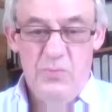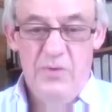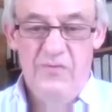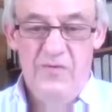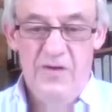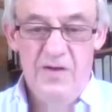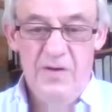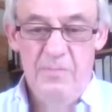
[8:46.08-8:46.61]
we
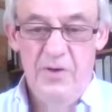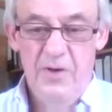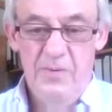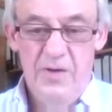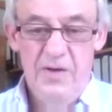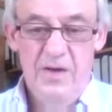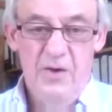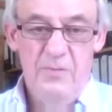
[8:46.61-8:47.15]
find a
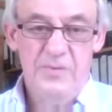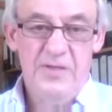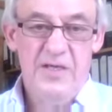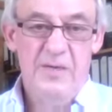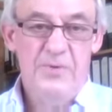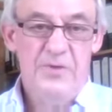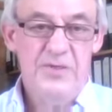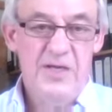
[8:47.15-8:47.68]
permanent home to
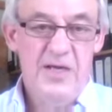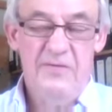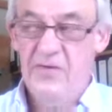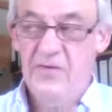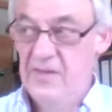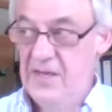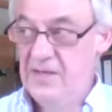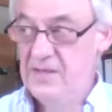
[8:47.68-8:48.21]
keep her safe,
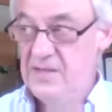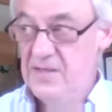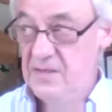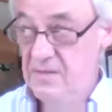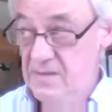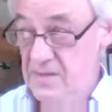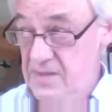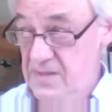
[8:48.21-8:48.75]
and then to
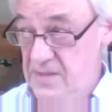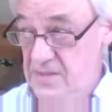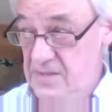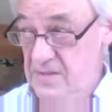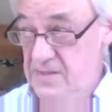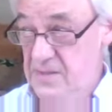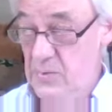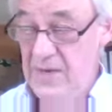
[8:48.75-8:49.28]

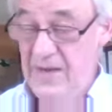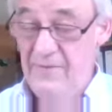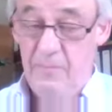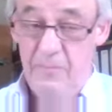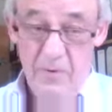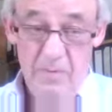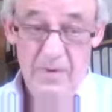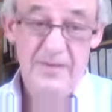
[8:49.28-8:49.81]
allow the
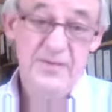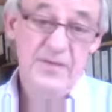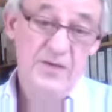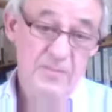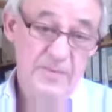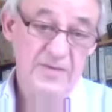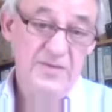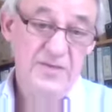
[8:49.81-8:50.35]
public to
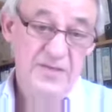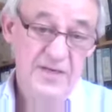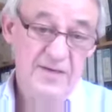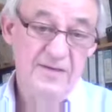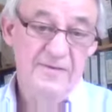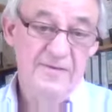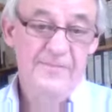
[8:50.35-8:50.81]
come in to see her.